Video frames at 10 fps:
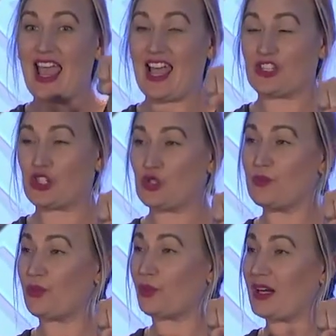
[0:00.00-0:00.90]
as you
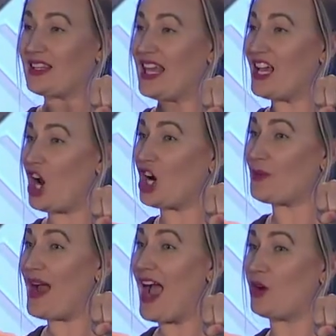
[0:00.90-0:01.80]
bring that
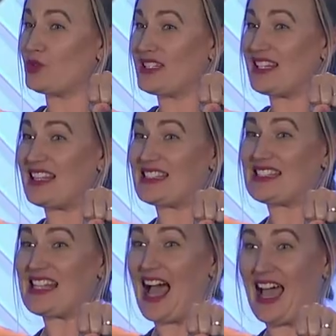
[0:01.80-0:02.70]
arm out to the
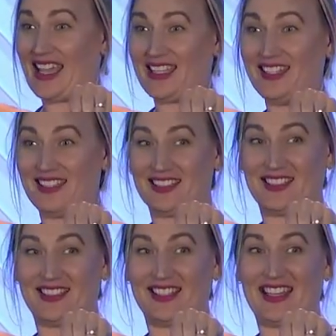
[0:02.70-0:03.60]
side
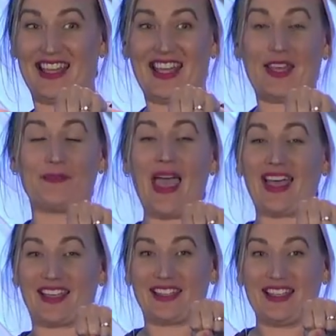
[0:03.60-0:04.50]
and
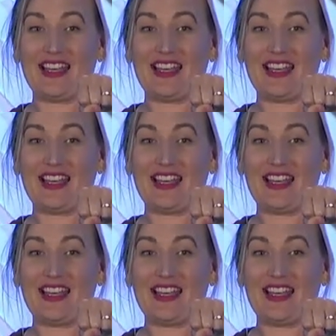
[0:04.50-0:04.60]
back.